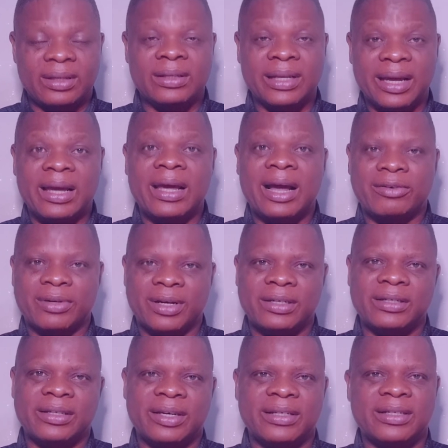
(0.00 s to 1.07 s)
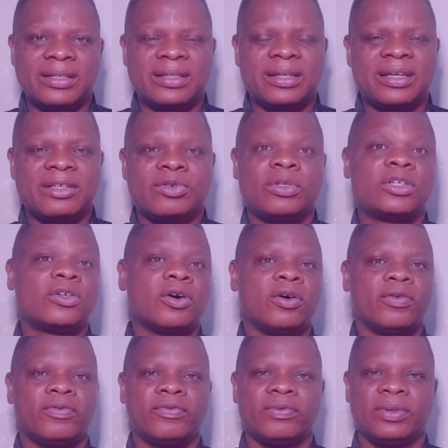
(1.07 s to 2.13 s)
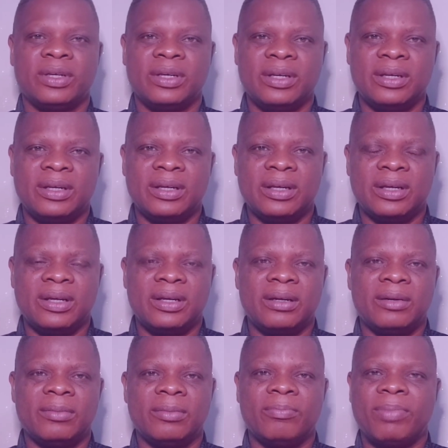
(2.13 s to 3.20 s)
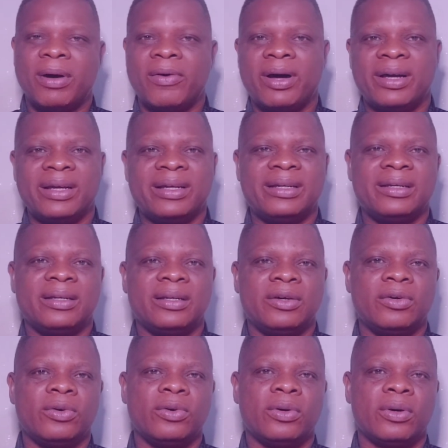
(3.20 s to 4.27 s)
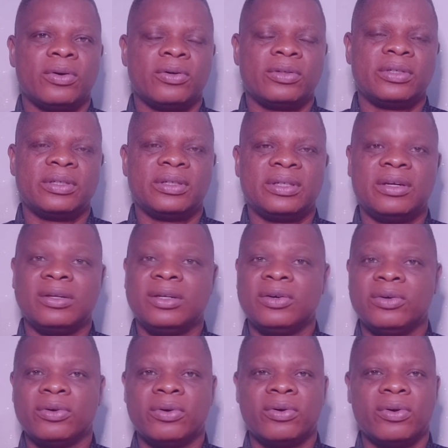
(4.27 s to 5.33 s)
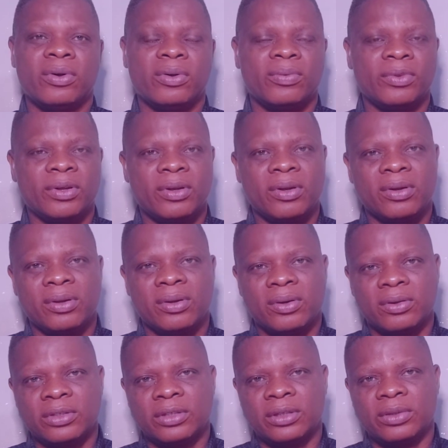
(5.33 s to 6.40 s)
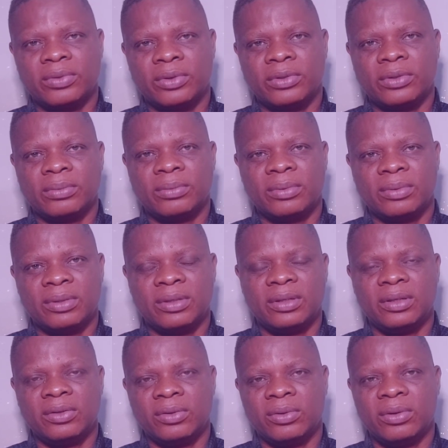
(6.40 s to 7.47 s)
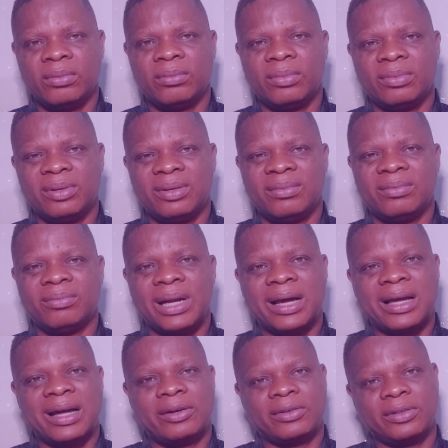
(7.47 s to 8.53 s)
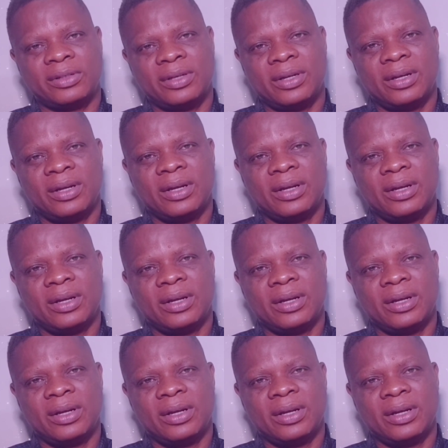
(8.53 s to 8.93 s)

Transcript: They actually threatened, they switched off the power in the whole country. The whole country was in blackout.